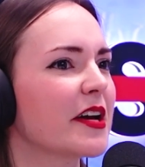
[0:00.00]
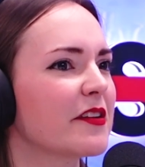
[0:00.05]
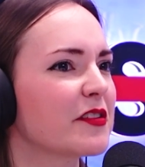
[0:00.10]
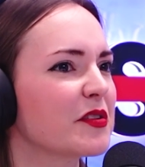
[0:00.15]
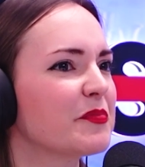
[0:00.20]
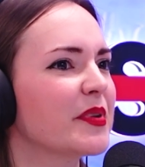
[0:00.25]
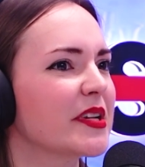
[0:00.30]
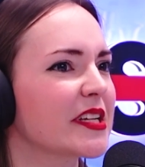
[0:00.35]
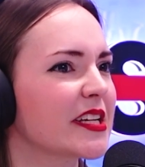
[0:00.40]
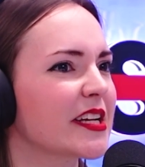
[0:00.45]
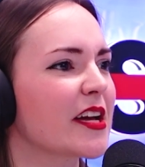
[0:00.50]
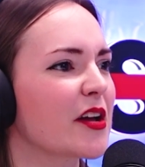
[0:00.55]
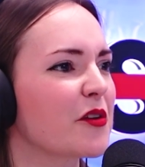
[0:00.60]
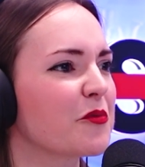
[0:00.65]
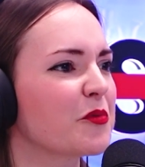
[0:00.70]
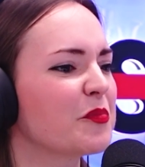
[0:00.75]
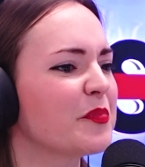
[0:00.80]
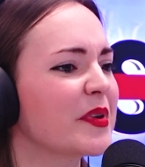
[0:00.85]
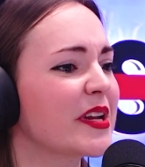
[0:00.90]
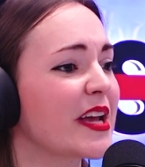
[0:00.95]
there a bit. Yeah, it
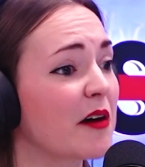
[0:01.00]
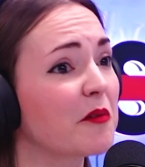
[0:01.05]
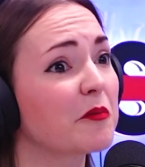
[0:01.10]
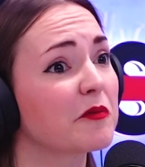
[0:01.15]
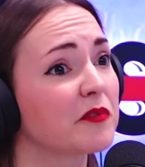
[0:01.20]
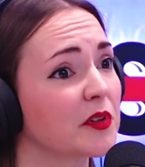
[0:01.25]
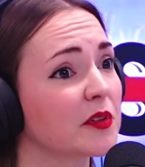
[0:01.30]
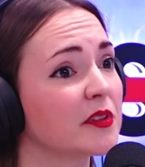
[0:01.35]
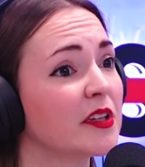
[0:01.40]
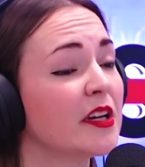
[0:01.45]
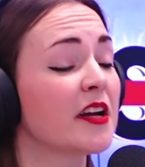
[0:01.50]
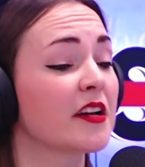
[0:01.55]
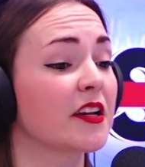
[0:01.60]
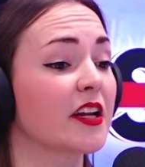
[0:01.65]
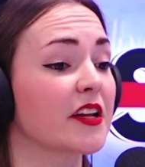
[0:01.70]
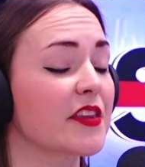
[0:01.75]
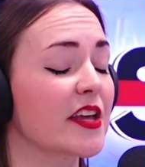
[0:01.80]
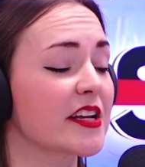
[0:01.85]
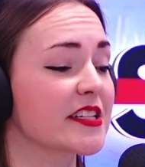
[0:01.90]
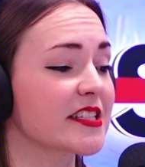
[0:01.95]
would be helpful.
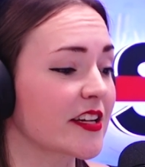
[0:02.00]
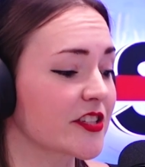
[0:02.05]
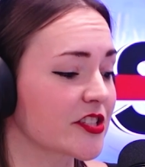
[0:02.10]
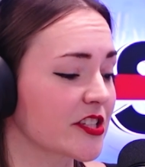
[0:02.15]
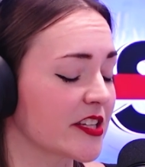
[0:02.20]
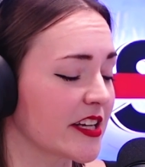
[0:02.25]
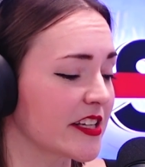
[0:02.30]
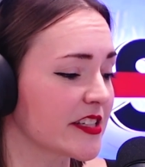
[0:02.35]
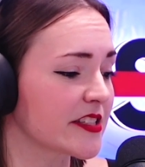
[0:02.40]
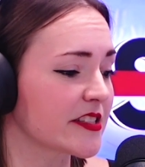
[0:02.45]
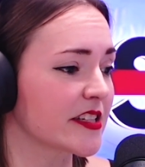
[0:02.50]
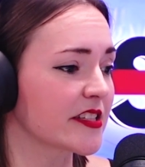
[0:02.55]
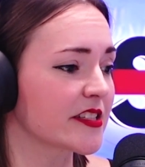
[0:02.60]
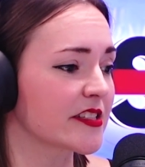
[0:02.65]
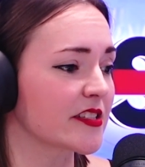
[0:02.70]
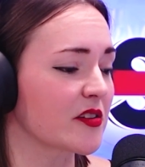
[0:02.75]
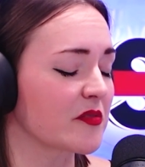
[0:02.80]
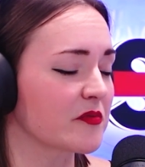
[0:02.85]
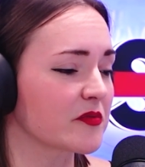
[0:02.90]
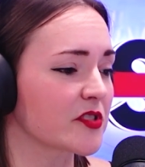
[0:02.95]
Like, there's this
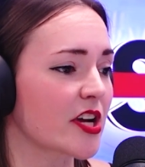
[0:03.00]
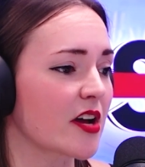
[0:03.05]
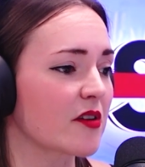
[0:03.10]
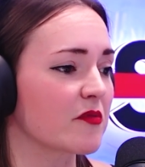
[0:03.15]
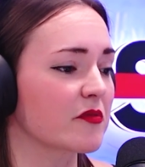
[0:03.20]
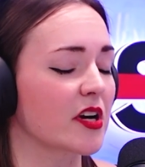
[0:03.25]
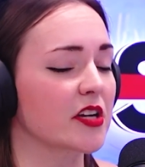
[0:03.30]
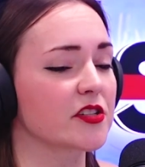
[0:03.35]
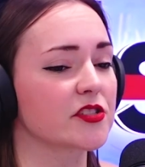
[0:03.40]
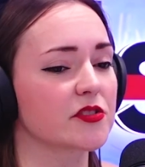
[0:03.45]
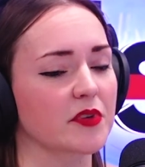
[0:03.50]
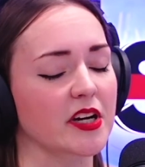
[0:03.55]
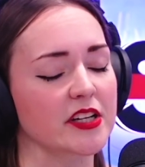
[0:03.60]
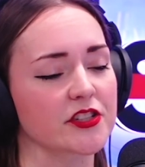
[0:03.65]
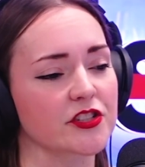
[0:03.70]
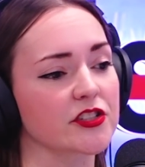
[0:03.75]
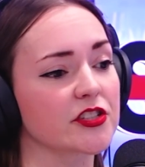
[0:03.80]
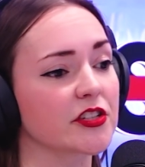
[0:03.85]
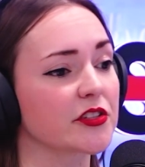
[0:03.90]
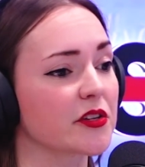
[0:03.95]
chap. I
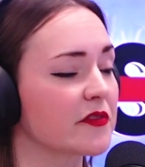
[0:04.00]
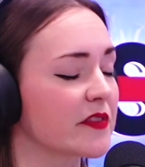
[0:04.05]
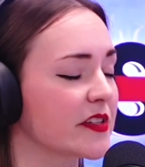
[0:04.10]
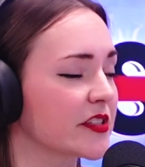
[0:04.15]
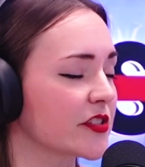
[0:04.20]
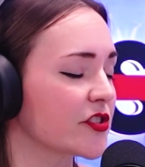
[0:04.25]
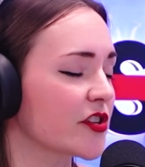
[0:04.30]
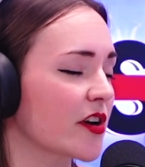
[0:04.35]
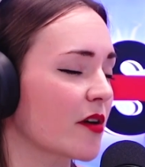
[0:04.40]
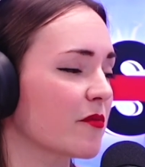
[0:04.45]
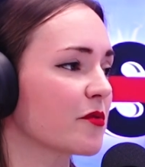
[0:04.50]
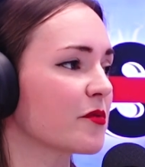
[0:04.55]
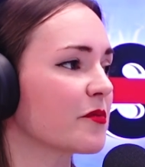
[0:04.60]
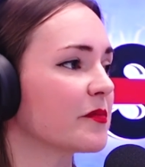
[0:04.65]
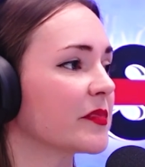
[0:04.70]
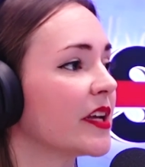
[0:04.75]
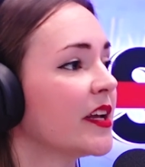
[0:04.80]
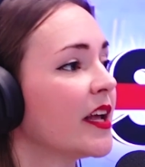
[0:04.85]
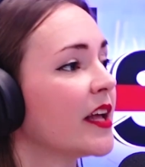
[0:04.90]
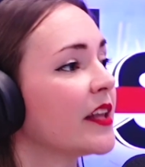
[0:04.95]
don't know if it's a chap or
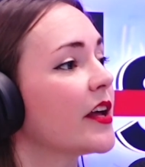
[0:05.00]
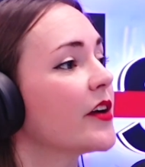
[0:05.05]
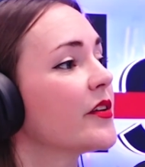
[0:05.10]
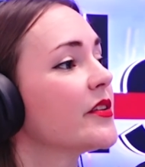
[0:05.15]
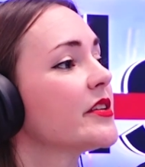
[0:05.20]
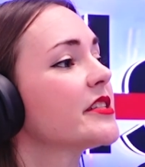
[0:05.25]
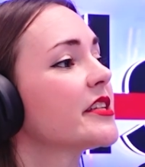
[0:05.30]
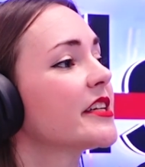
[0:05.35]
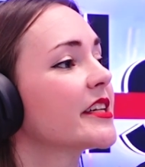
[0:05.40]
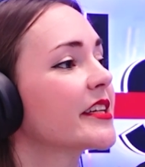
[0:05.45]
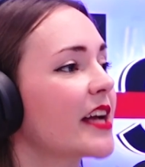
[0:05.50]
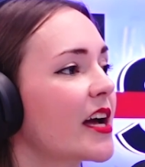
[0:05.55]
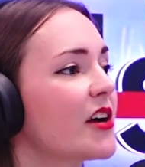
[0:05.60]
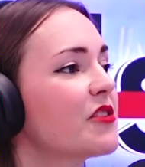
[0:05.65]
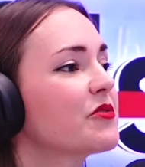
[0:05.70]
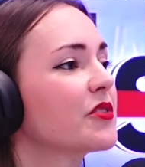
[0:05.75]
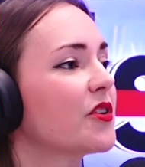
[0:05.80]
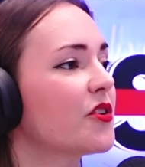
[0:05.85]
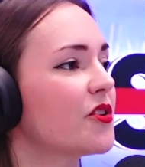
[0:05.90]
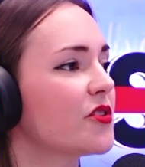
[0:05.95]
woman. There is an
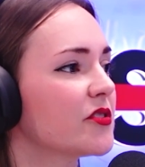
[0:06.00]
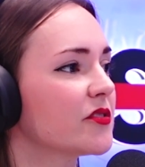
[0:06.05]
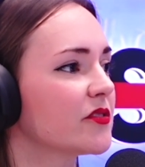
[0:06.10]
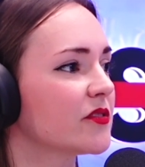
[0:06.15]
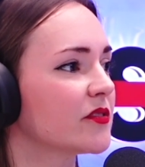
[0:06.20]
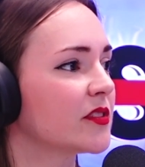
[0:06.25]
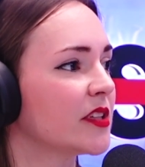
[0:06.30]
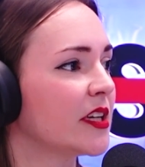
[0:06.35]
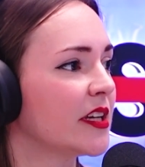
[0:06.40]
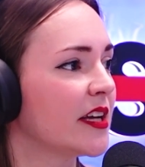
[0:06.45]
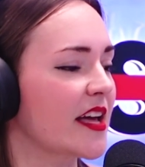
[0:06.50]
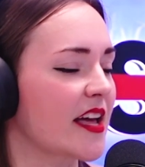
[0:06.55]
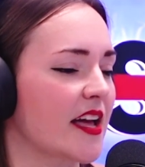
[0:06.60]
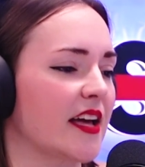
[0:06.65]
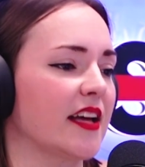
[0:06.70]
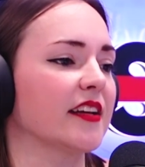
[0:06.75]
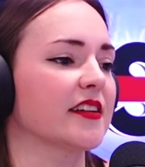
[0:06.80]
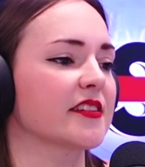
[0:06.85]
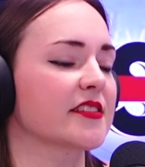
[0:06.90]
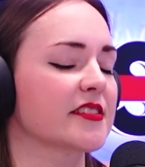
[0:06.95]
account on
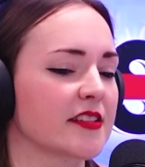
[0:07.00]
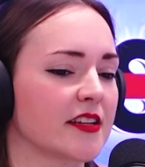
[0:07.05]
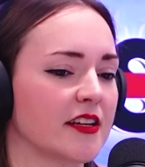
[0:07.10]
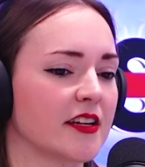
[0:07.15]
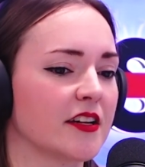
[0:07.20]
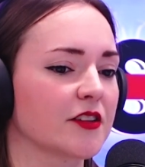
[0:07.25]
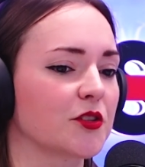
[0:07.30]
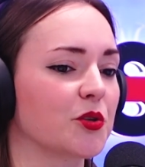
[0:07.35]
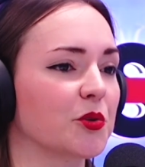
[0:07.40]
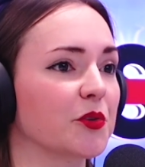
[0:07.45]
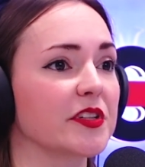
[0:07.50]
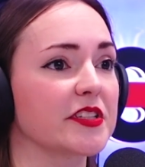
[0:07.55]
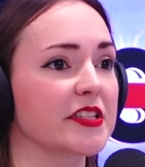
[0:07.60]
X called The